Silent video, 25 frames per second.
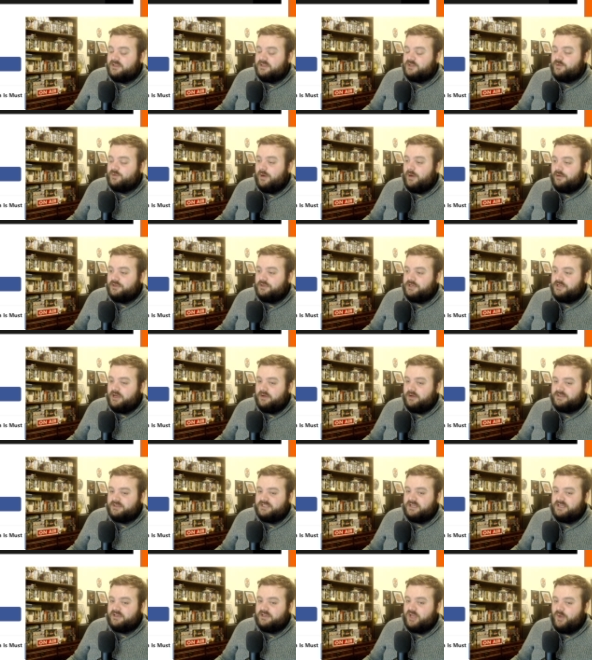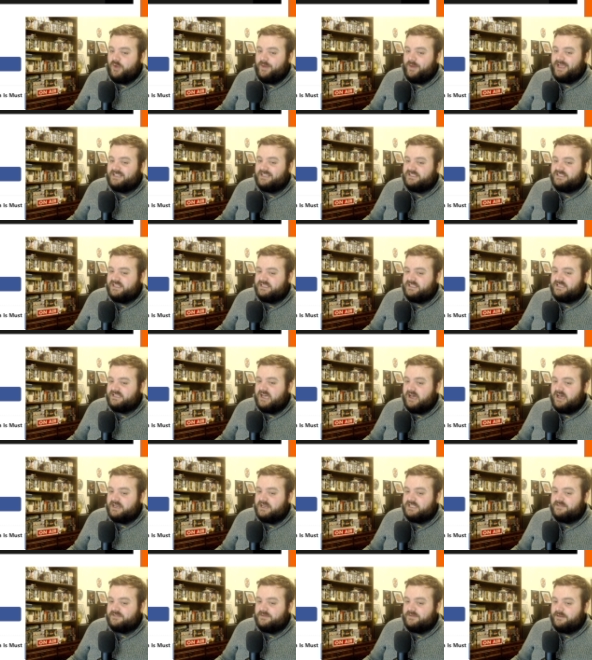the 12th Doctor going into the
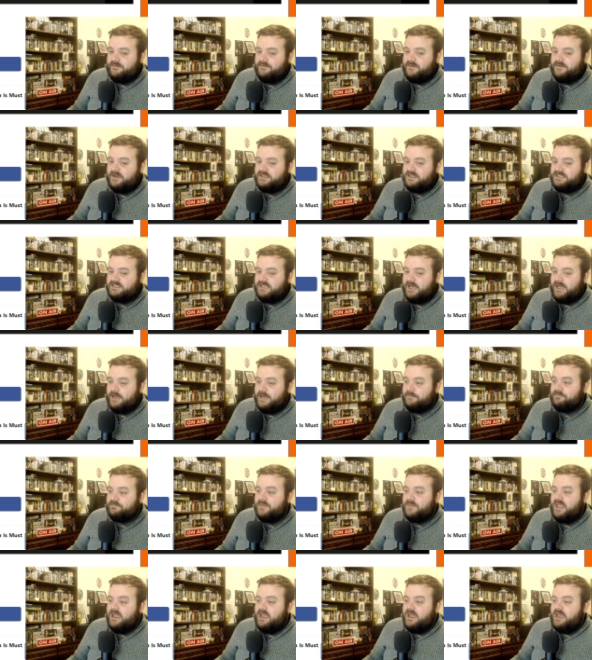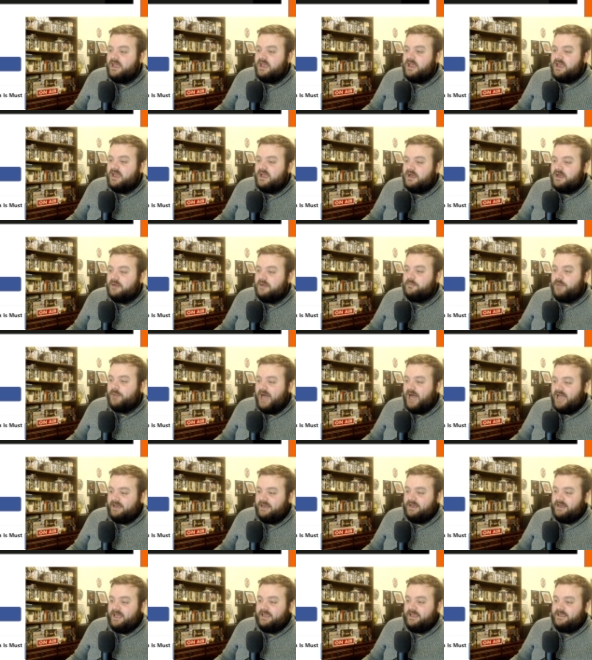TARDIS for the first time. But
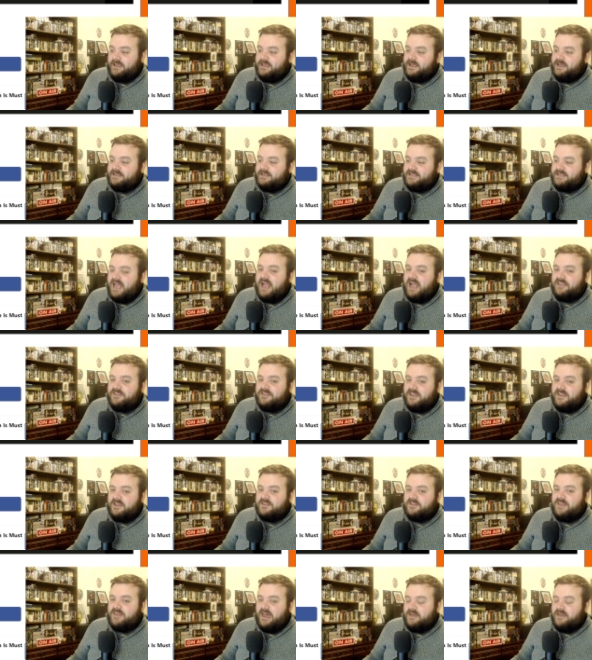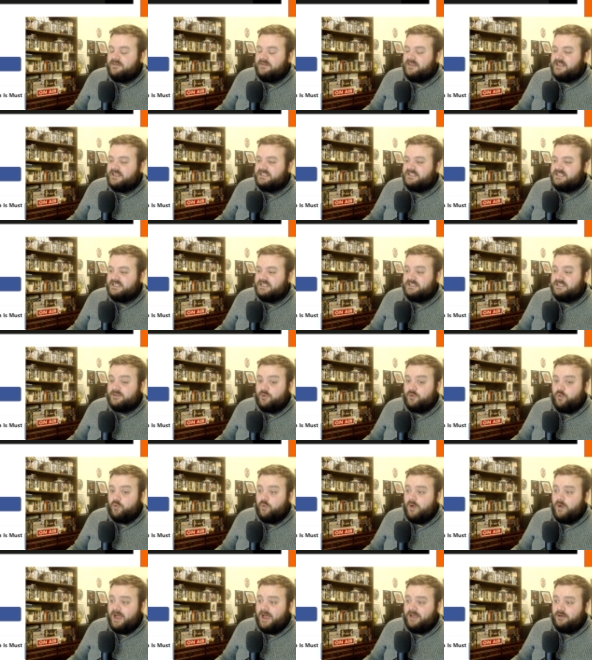I like it. I think that this is
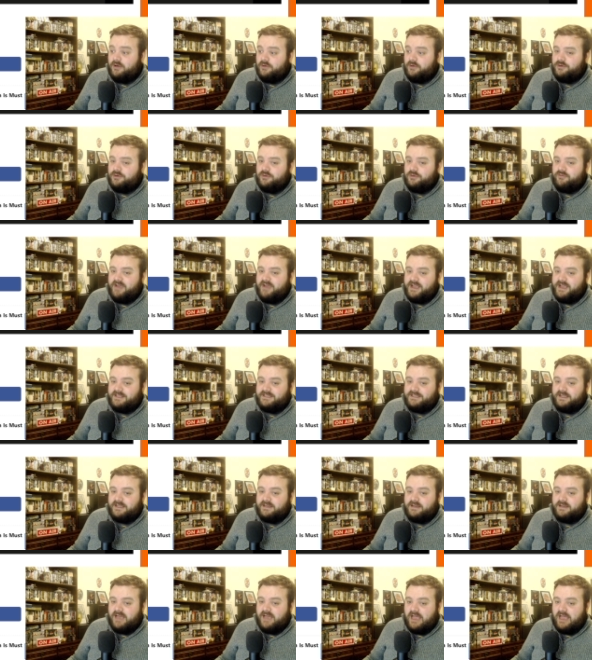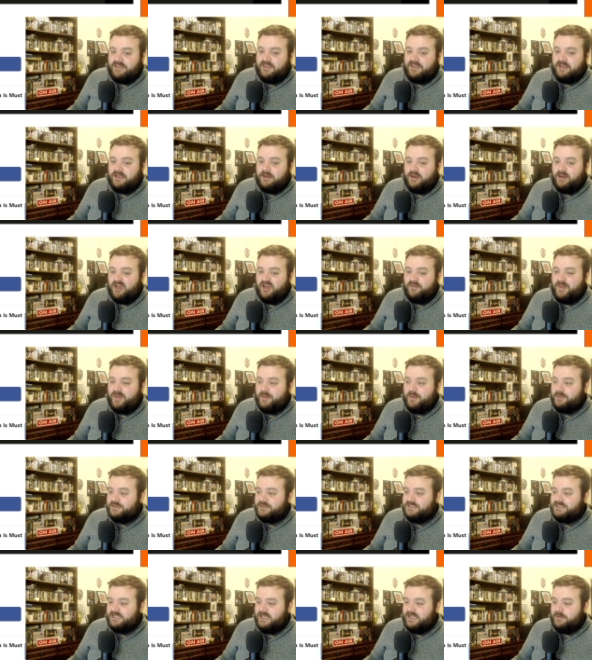quite underrated. I think a lot of
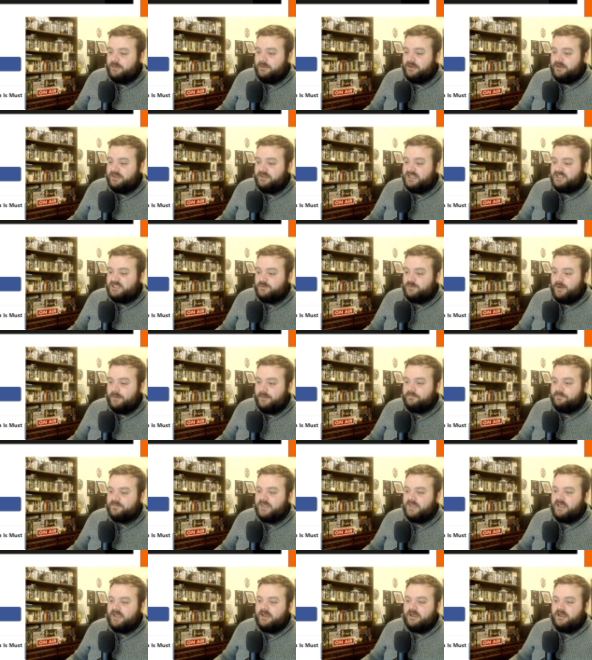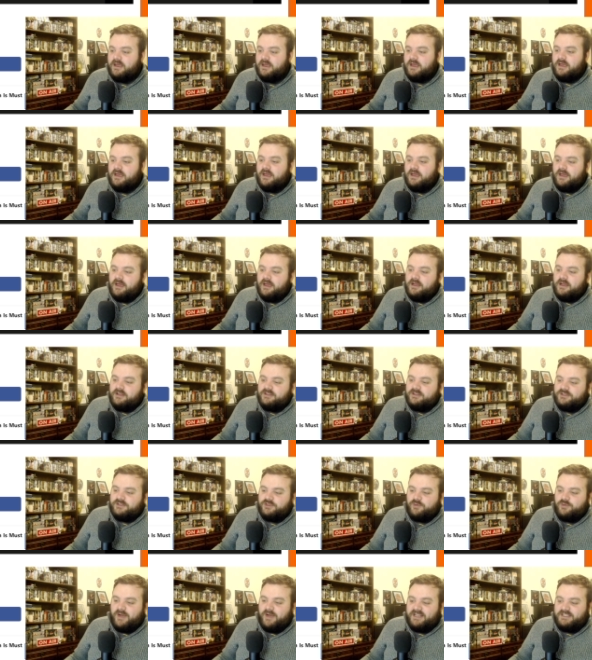people sleep on this one.
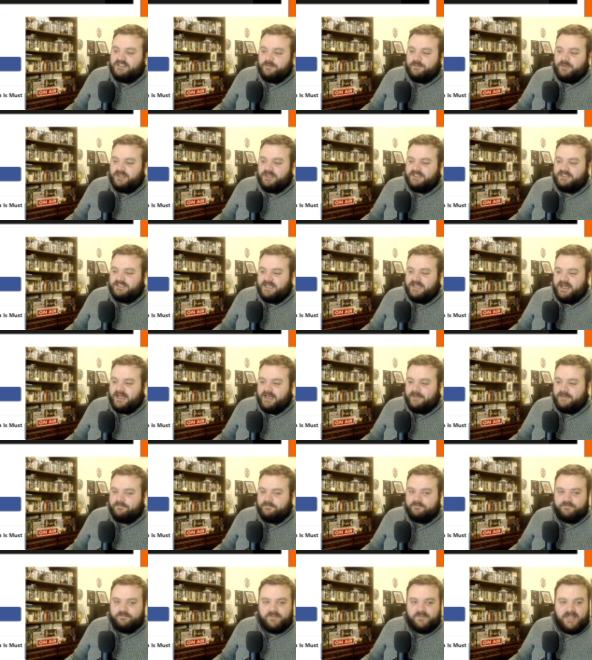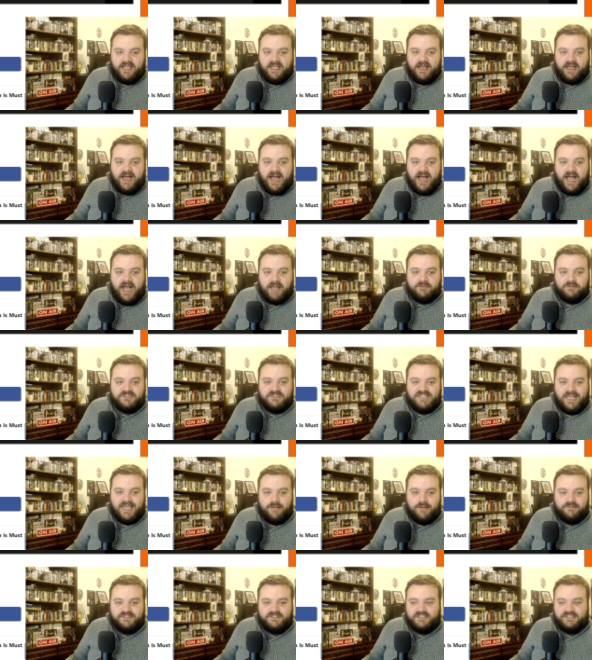Twice Upon Time, I'm
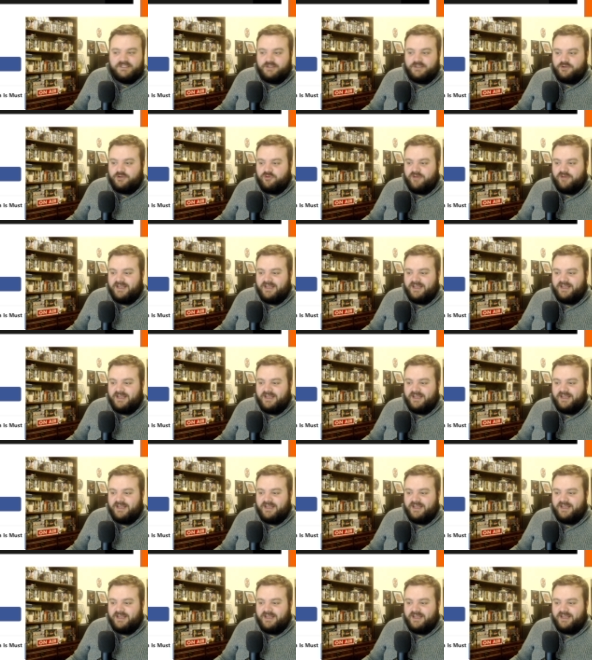tempted to